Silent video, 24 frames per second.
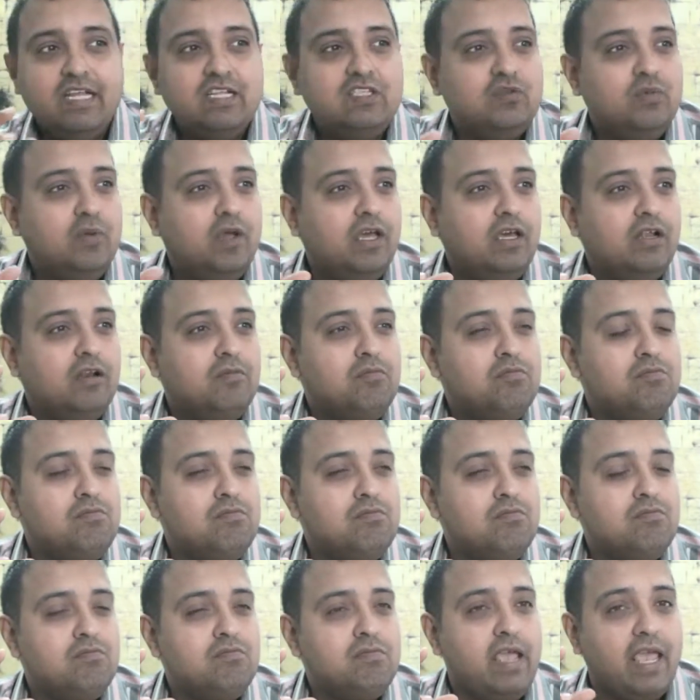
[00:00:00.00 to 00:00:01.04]
That's where
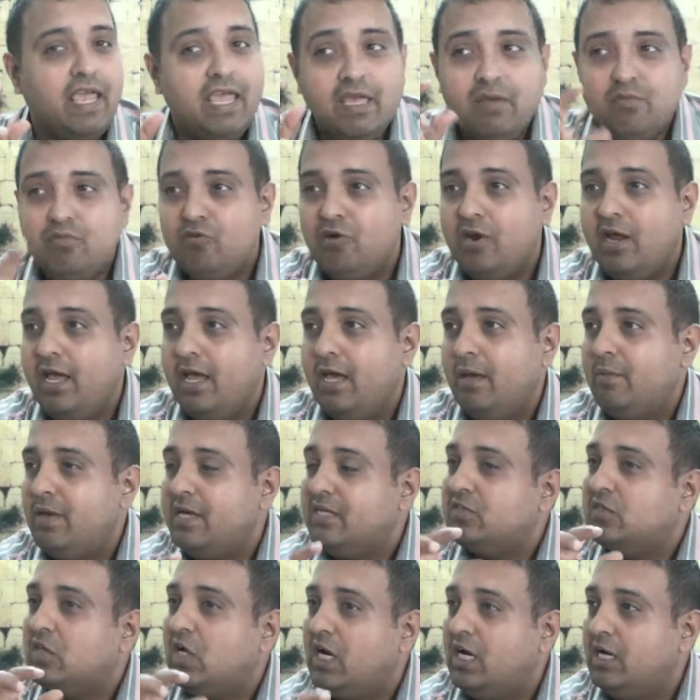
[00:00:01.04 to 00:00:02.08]
Abraham
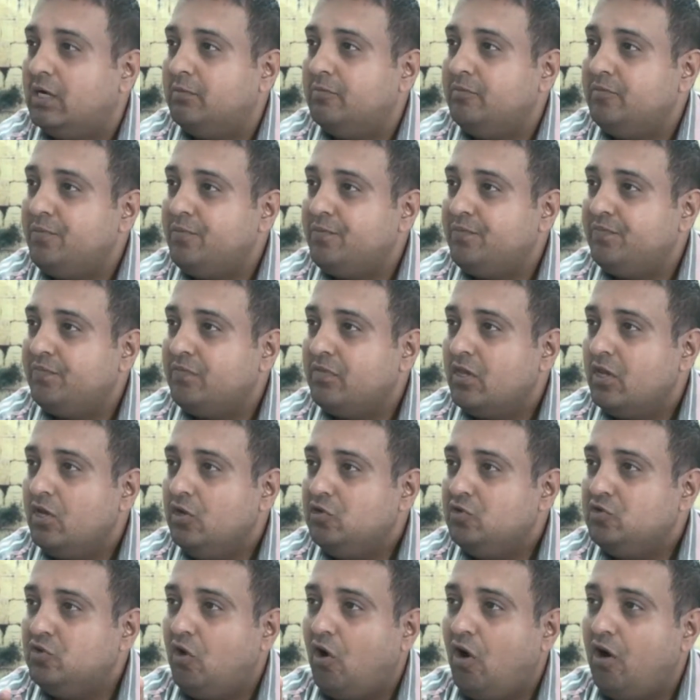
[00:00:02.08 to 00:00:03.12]
has come
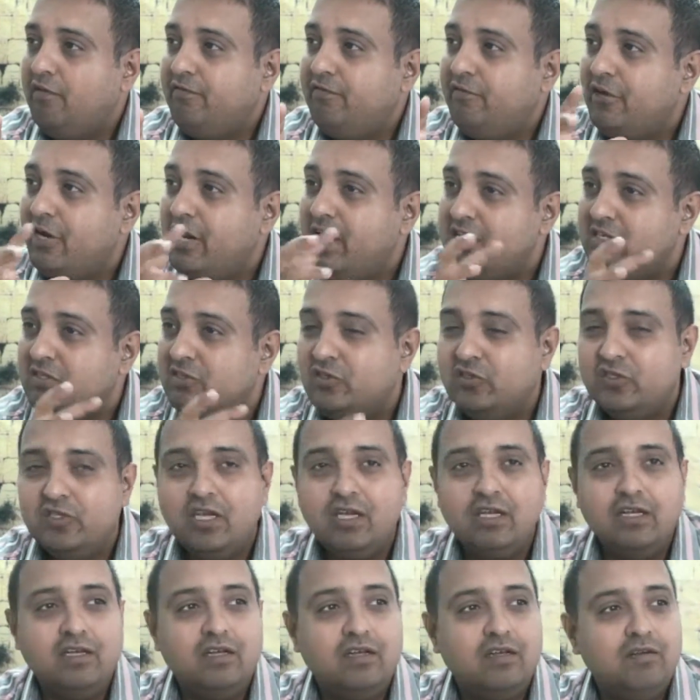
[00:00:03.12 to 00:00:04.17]
to offer his
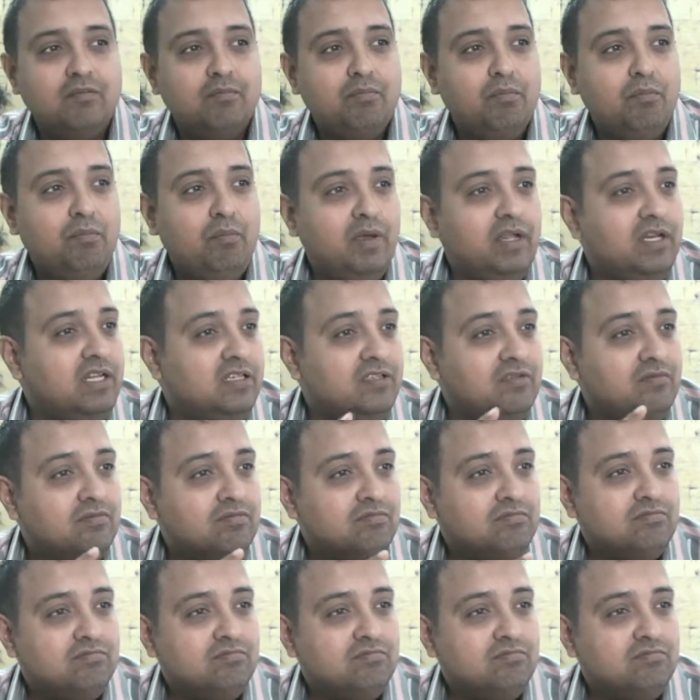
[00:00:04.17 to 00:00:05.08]
son many